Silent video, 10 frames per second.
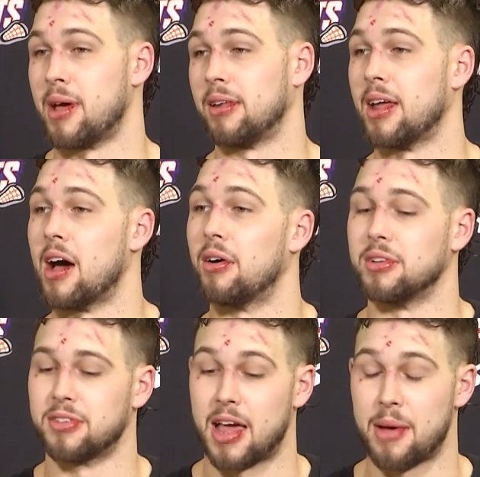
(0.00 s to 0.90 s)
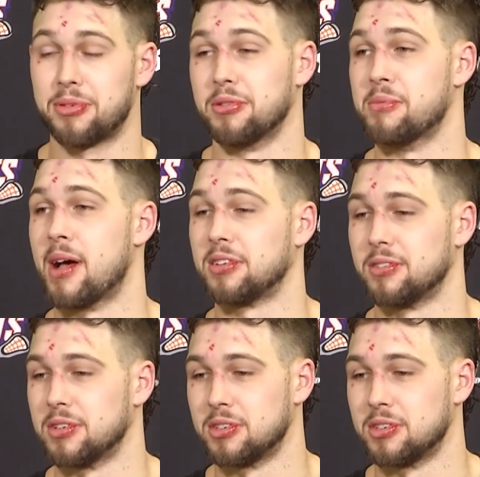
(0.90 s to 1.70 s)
man down is absolutely massive.